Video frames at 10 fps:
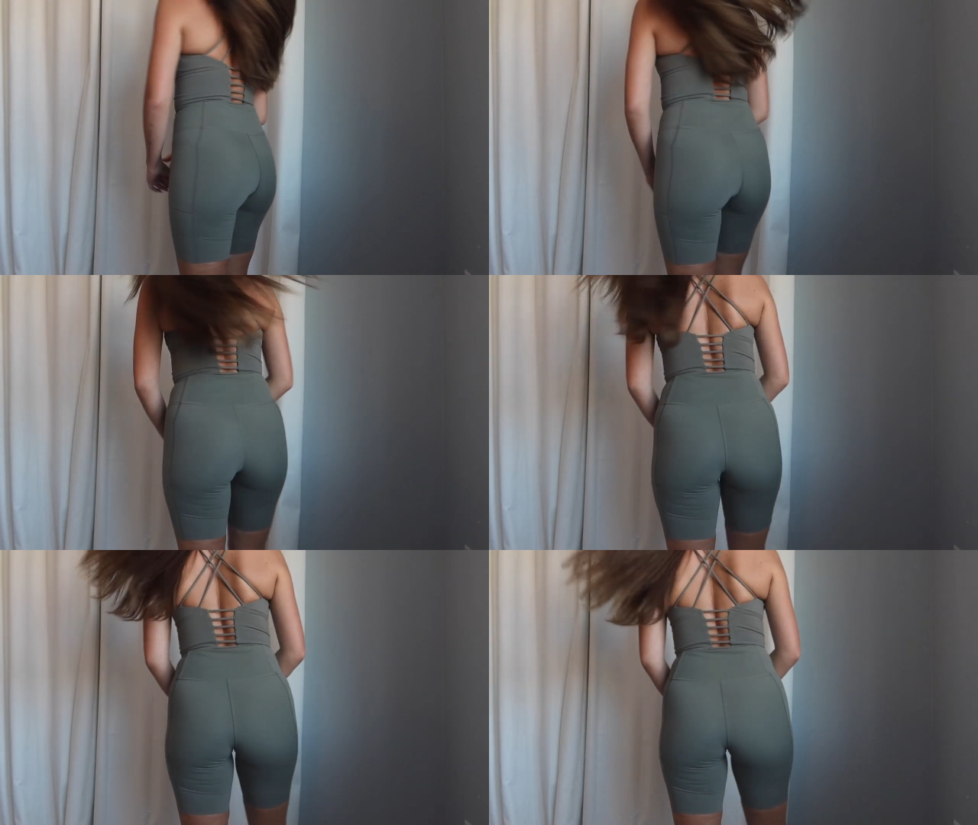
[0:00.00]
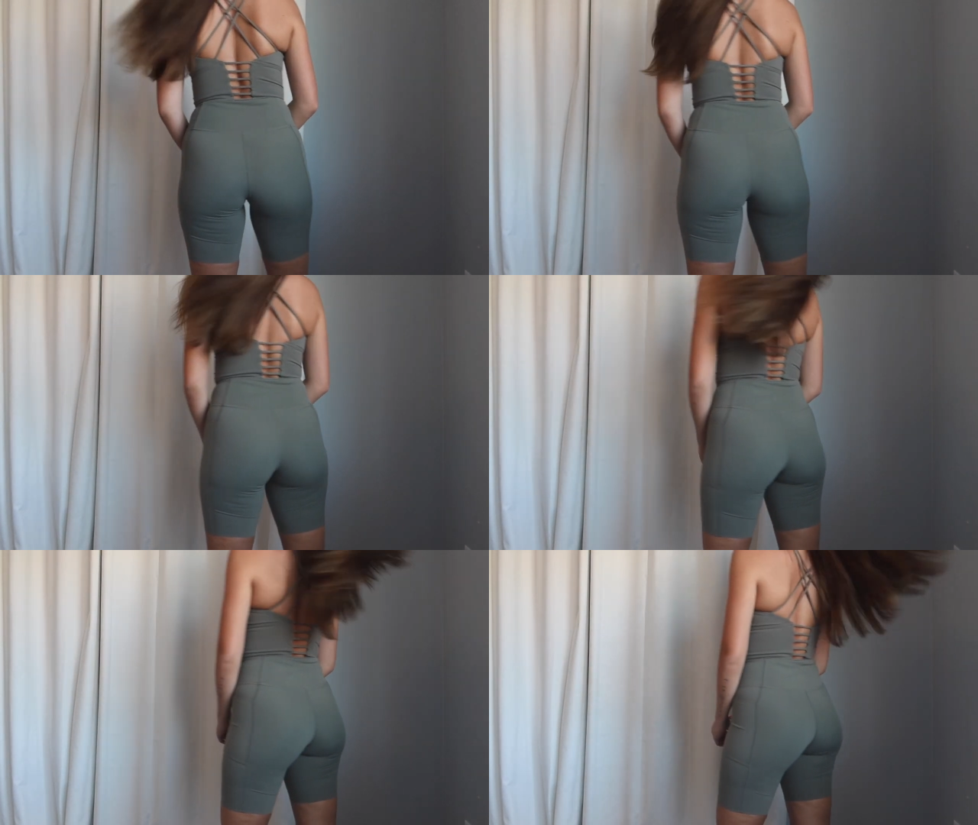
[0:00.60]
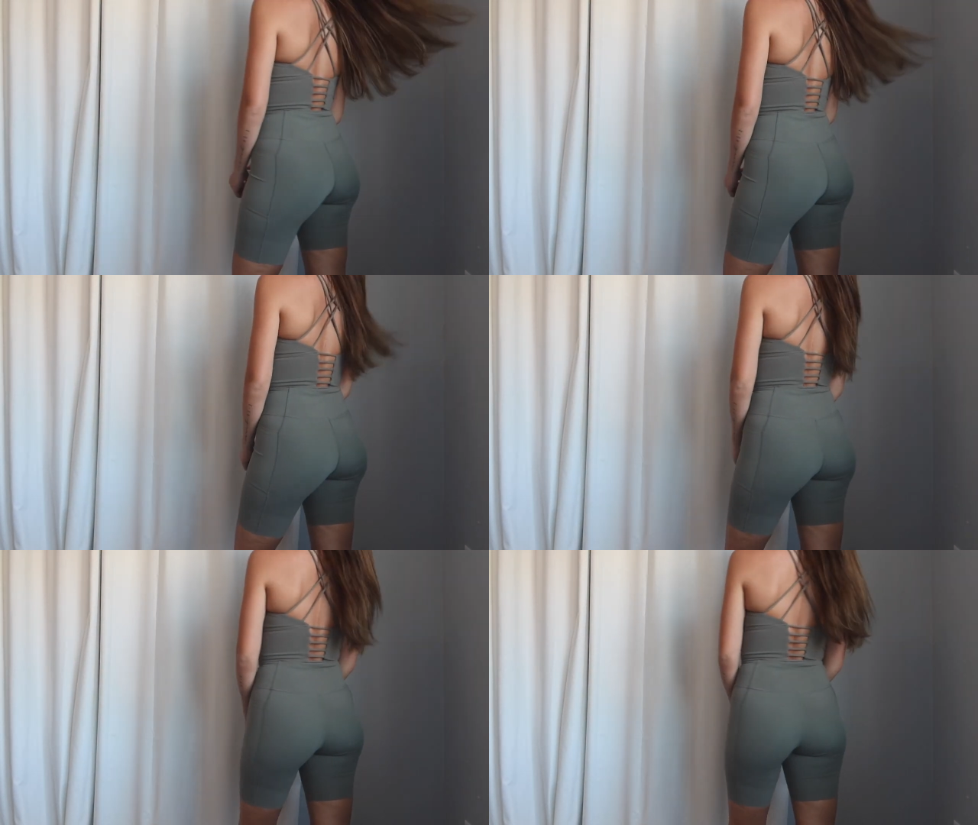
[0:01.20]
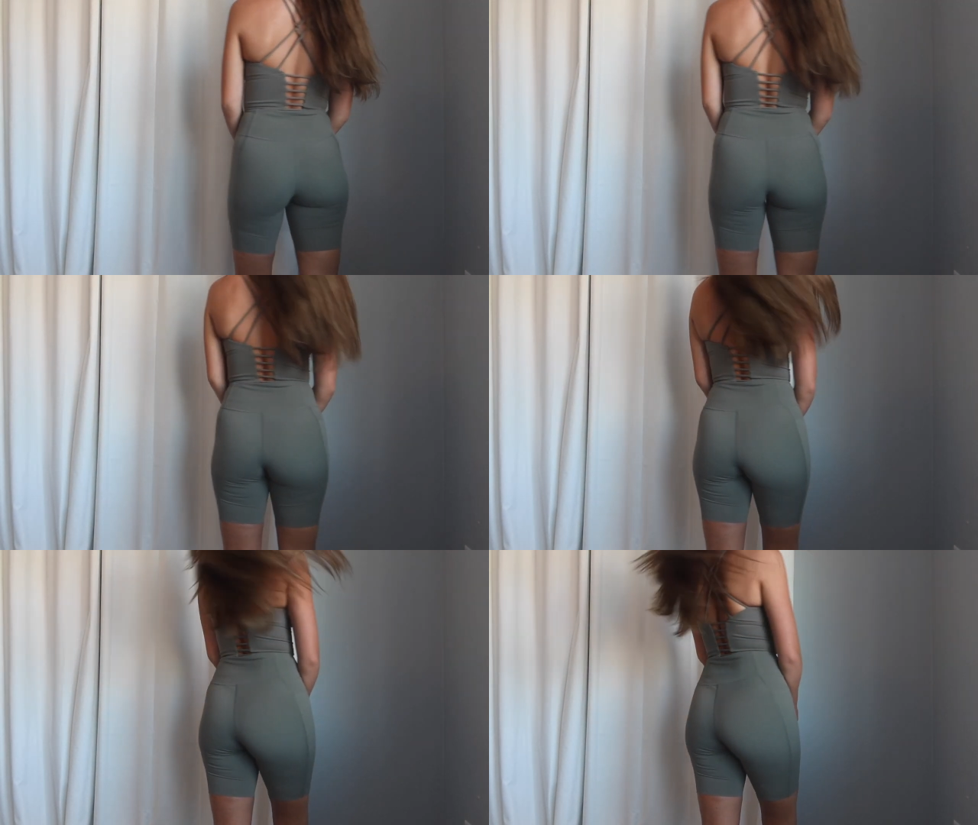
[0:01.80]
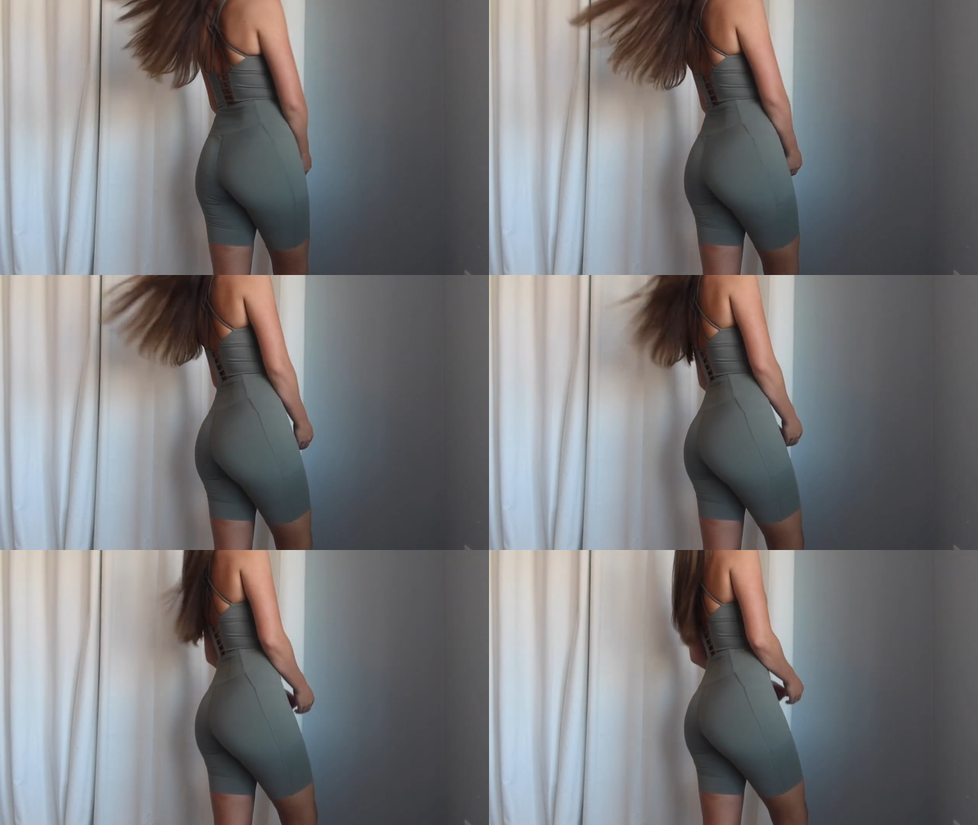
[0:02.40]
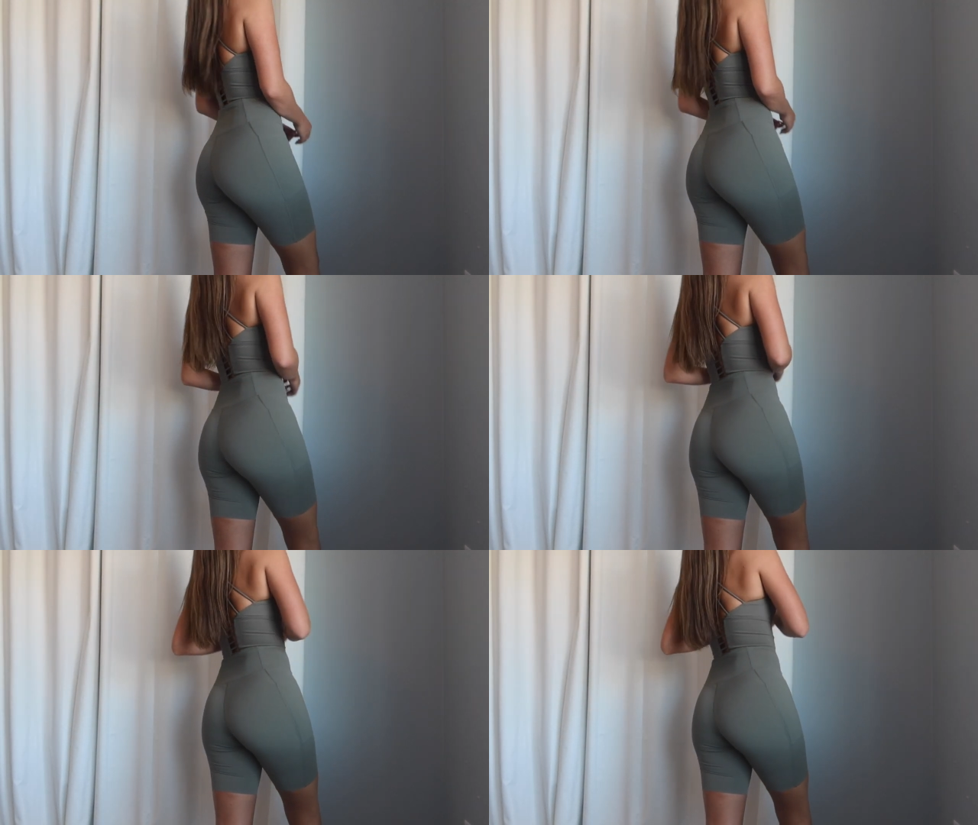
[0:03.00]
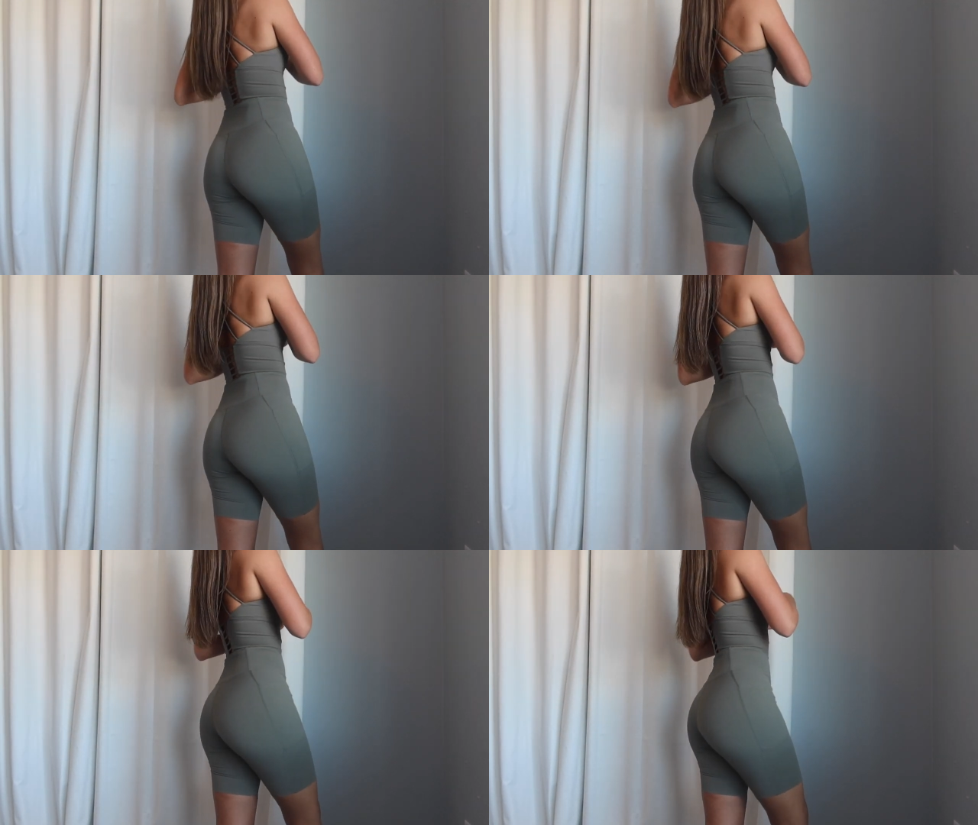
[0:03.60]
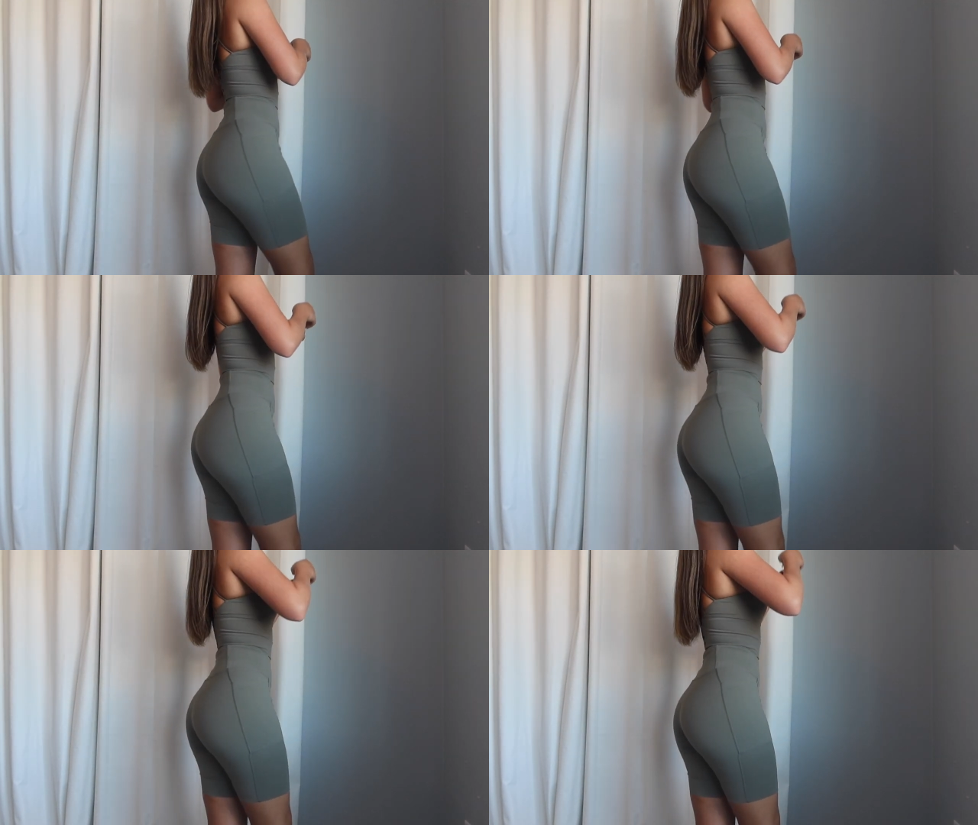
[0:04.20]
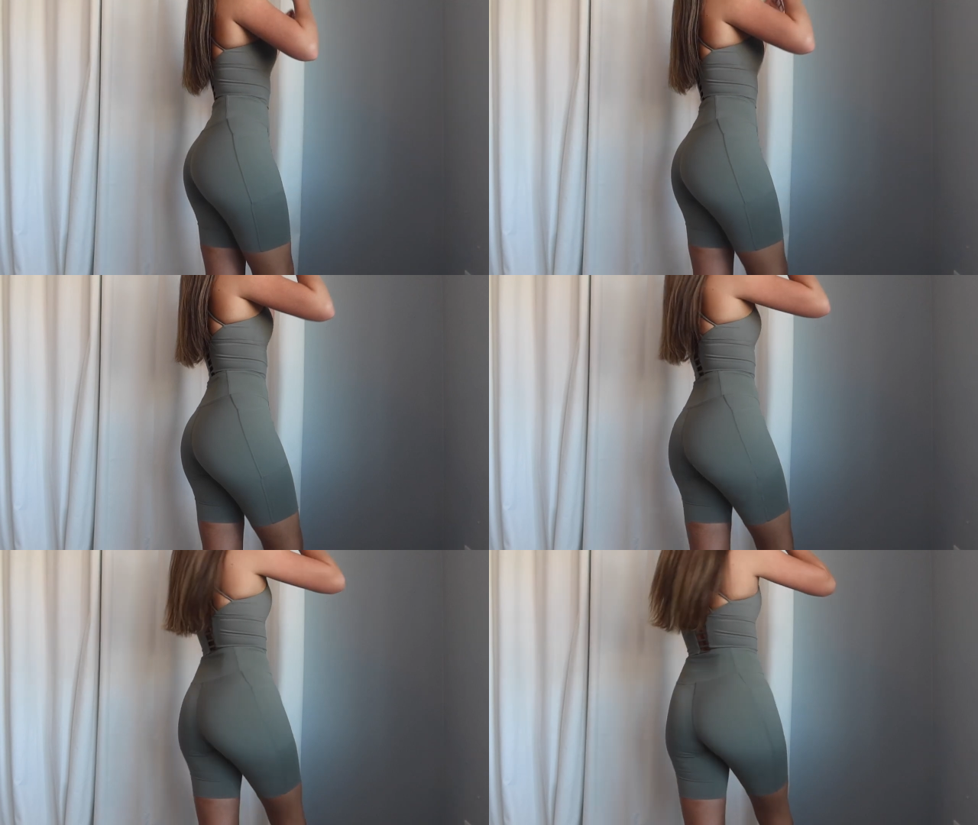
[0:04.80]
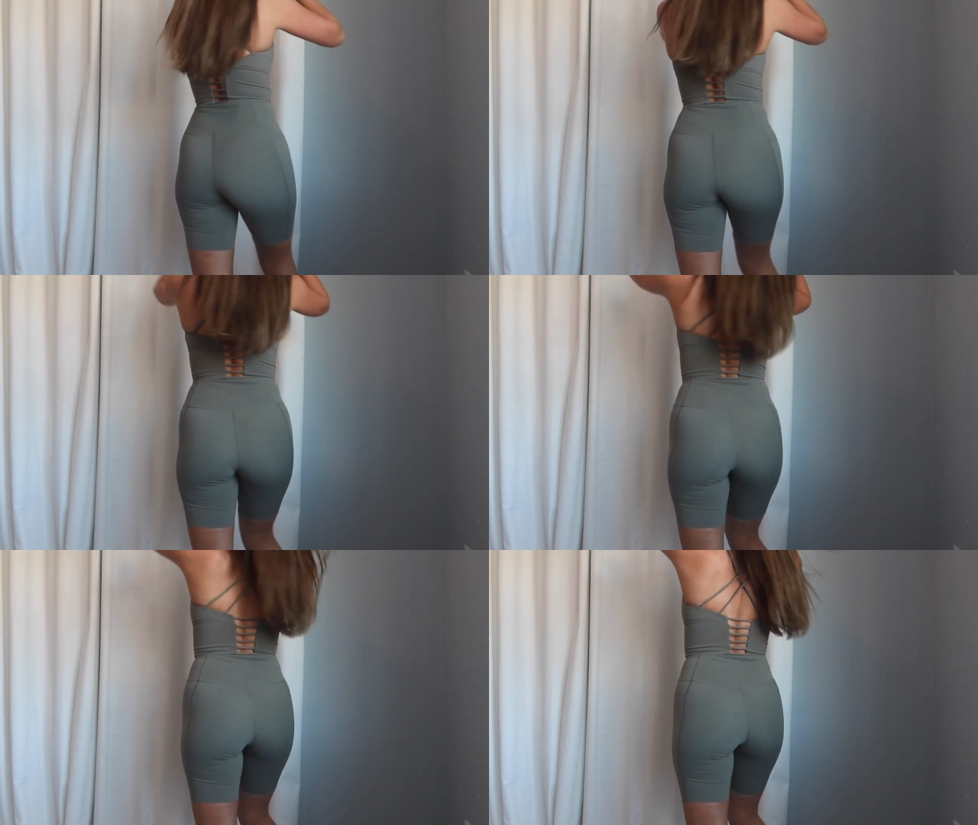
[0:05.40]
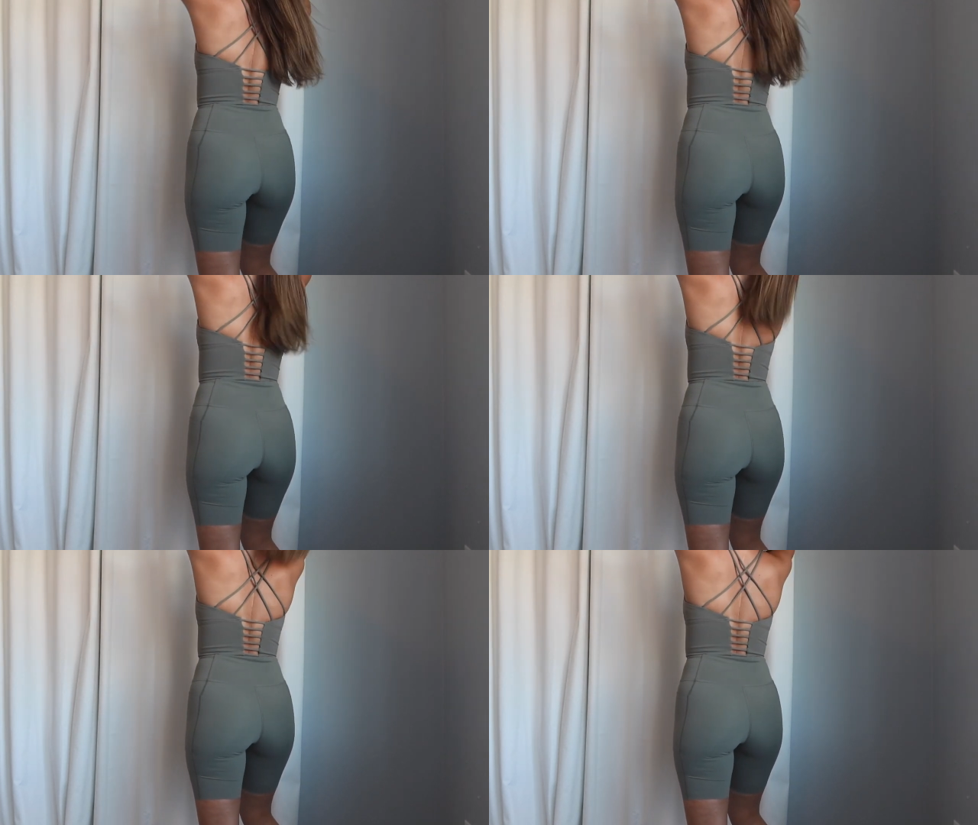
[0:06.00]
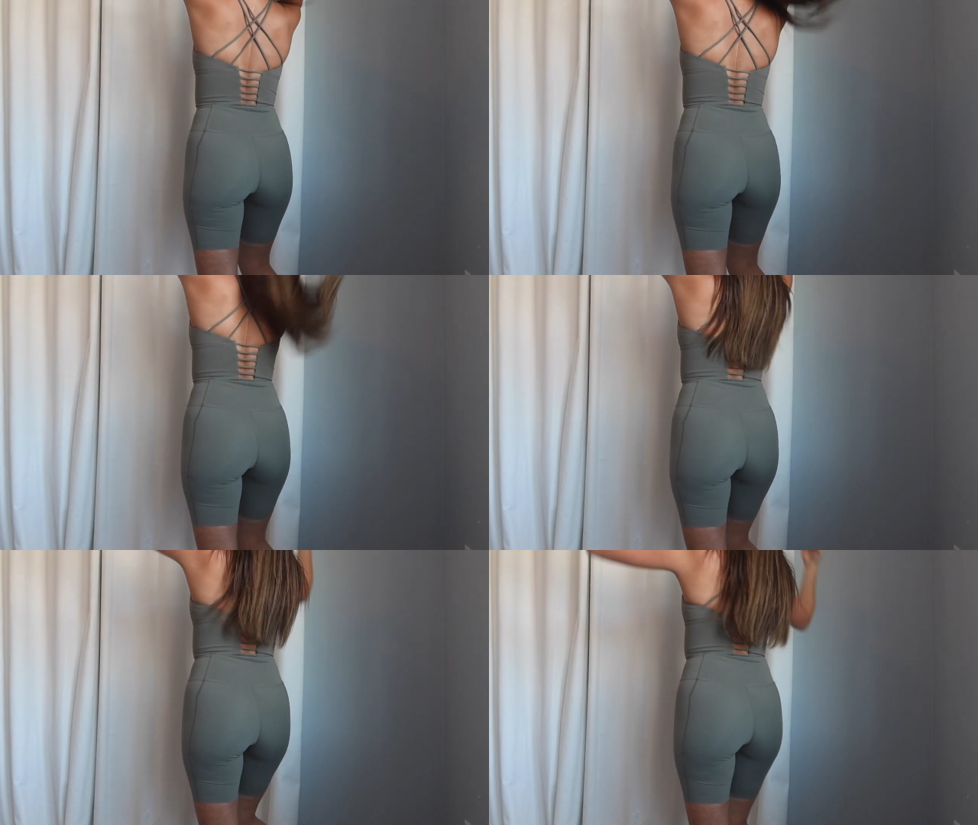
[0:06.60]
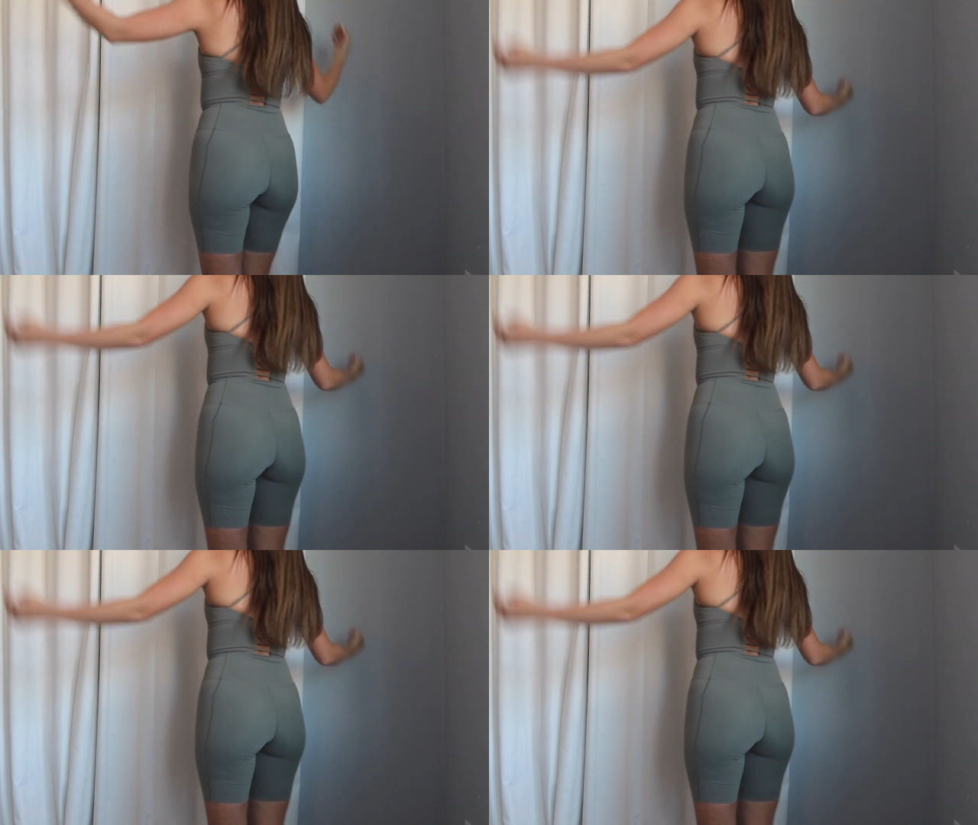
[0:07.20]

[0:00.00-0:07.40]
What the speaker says: Nobody's mouth can be seen.